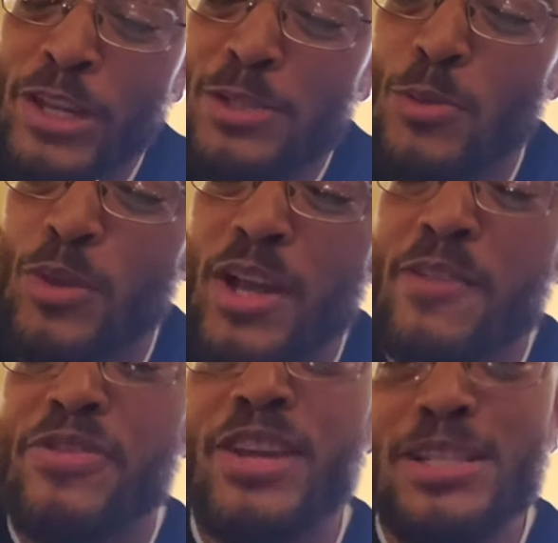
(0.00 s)
this
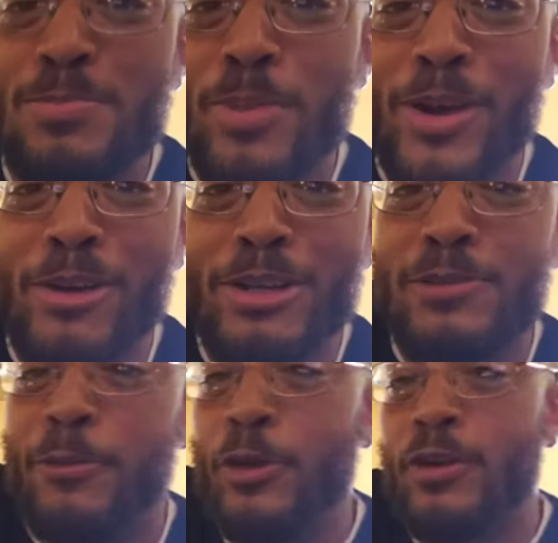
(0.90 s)
this burger
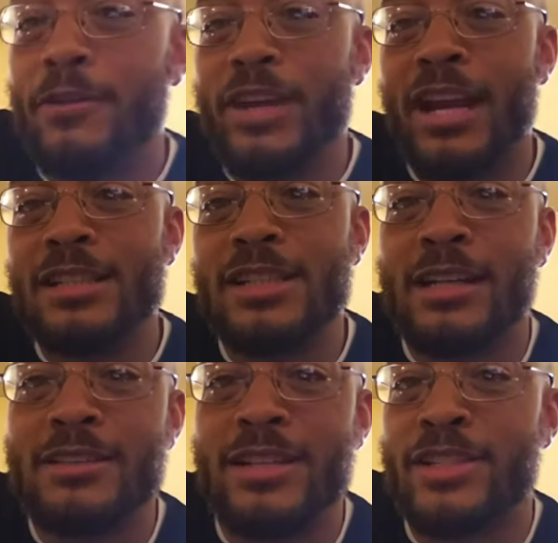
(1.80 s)
is full and I just
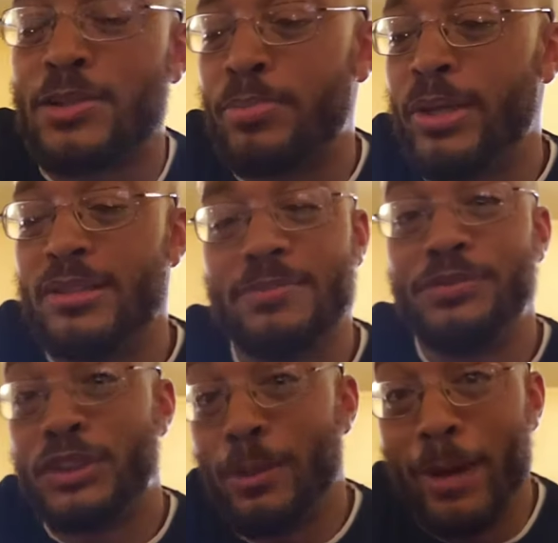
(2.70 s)
got this extra
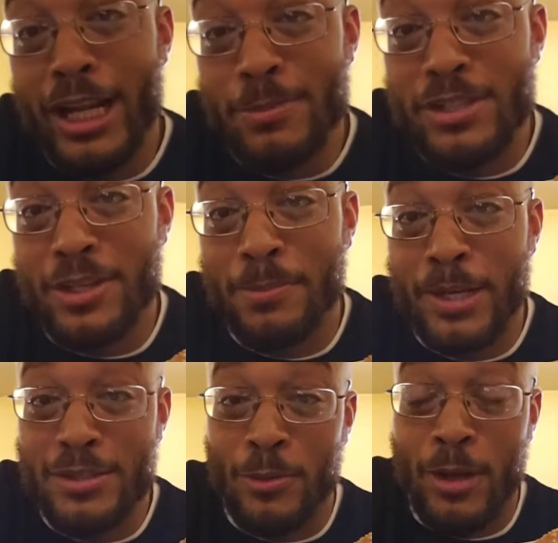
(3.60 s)
piece. Somebody's missing a
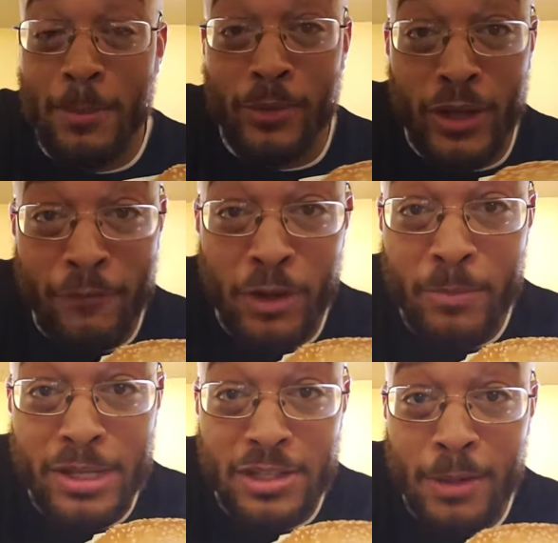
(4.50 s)
piece of whopper. If you're
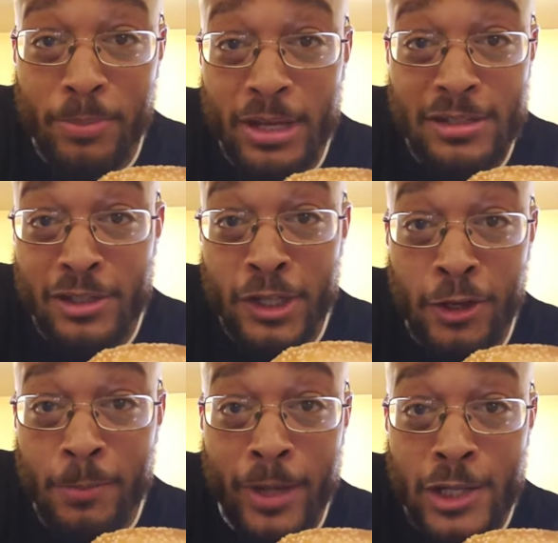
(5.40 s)
missing a piece of
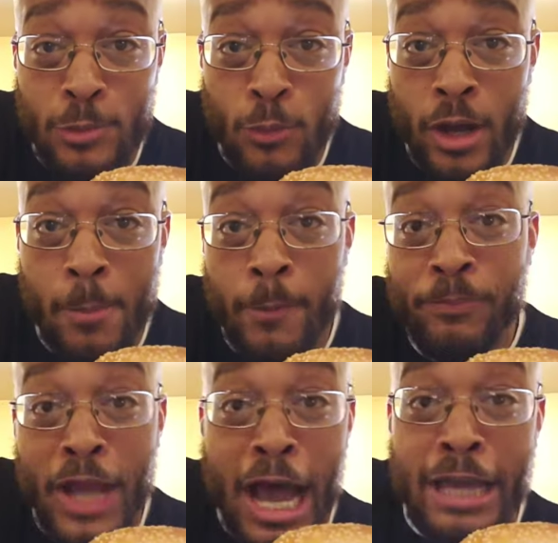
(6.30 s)
your impossible
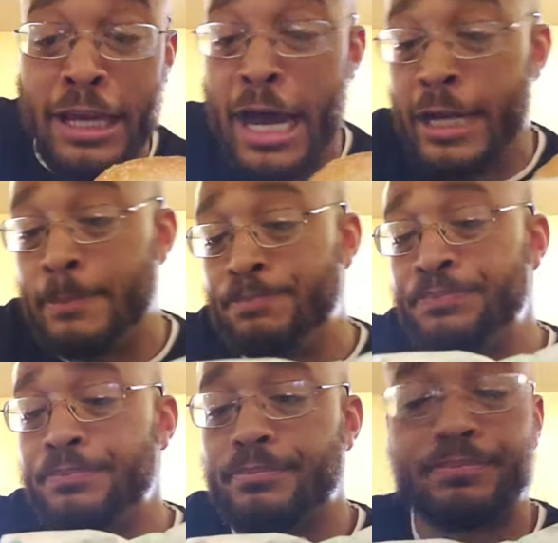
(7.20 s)
whopper, I got it.
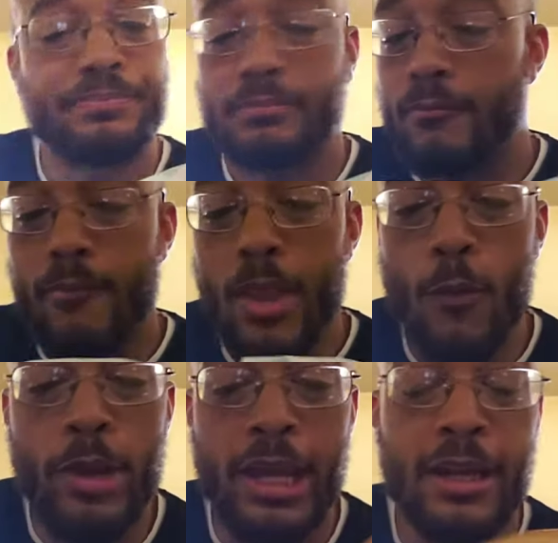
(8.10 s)

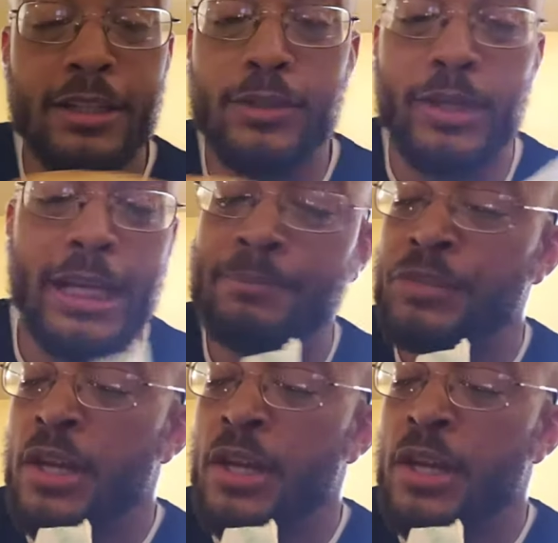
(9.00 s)
We ain't gonna do that.